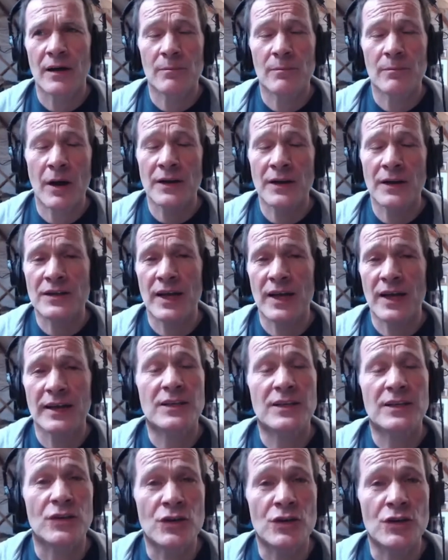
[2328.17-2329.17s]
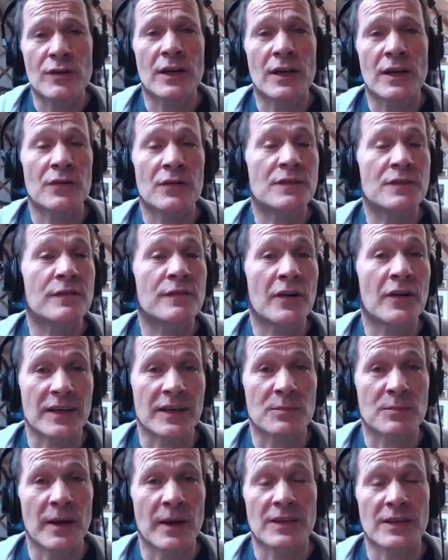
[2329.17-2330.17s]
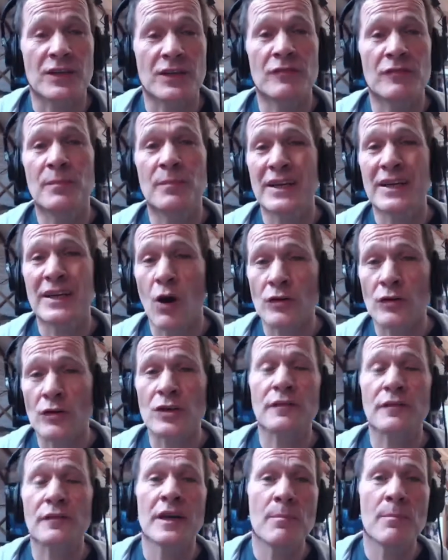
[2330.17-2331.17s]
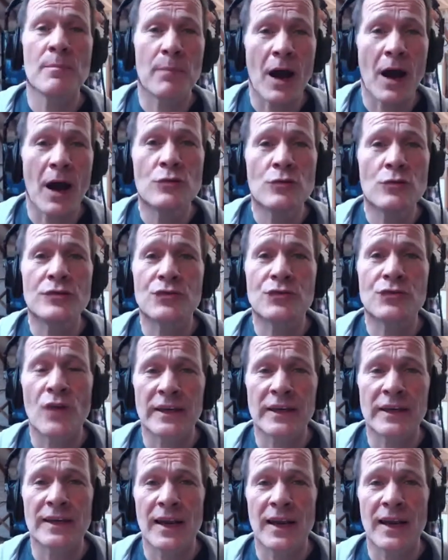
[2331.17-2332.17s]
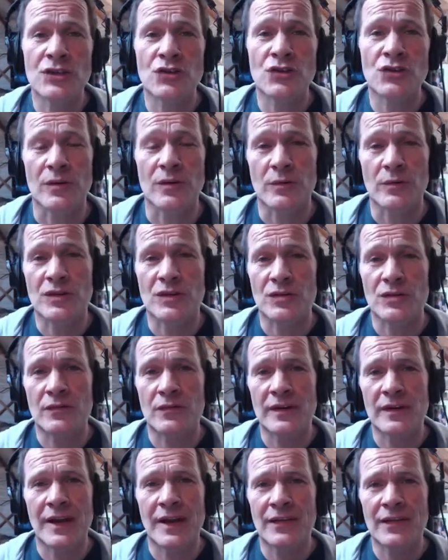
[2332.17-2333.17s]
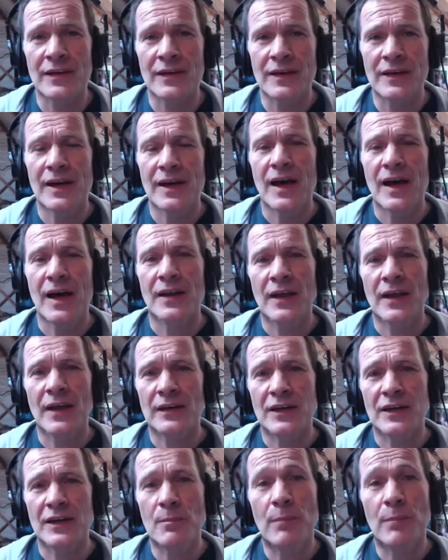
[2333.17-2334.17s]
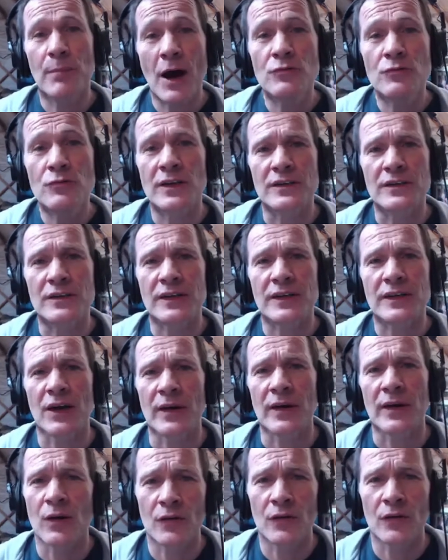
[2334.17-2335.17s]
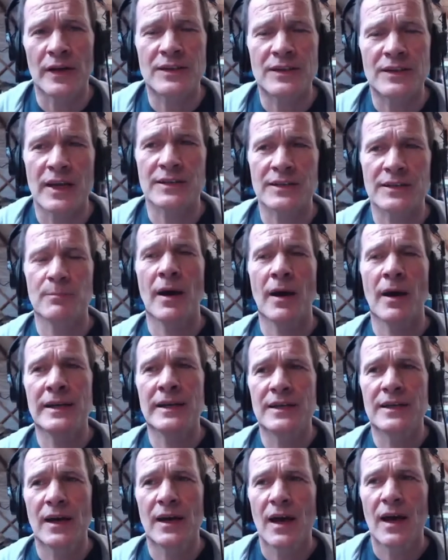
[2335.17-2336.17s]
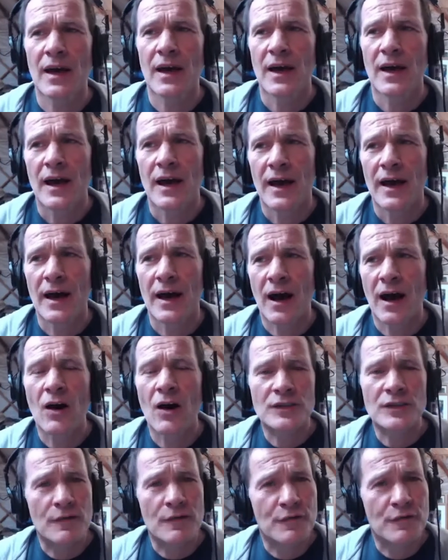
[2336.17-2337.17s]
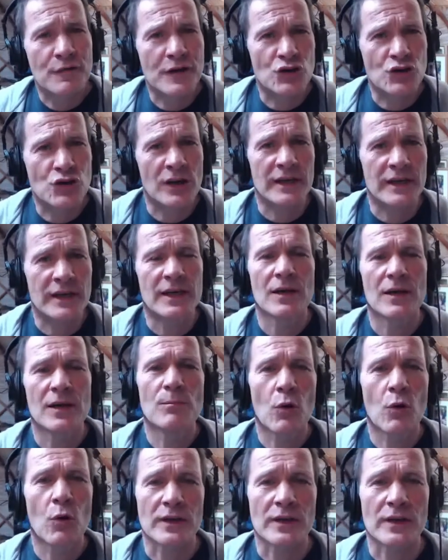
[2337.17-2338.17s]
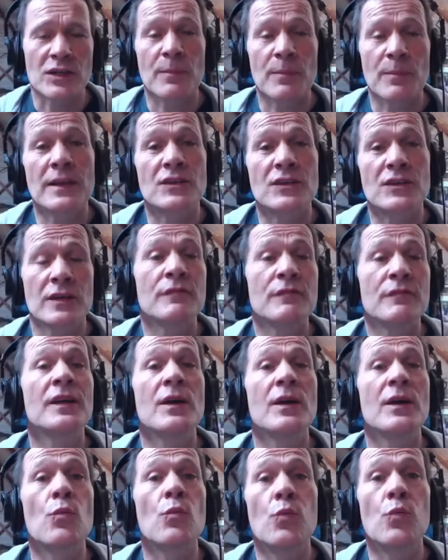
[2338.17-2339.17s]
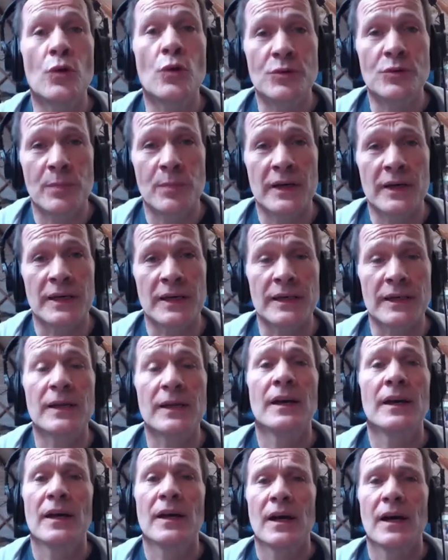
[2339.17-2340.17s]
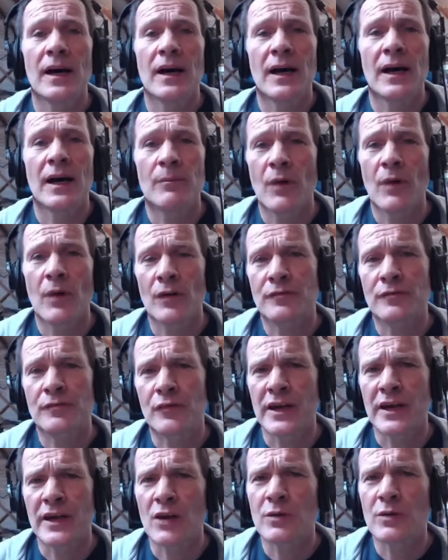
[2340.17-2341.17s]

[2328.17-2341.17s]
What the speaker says: my understanding is that nuclear is very expensive because of imposed regulation, which is sort of another component going on. It's made artificially more expensive than it would be on a free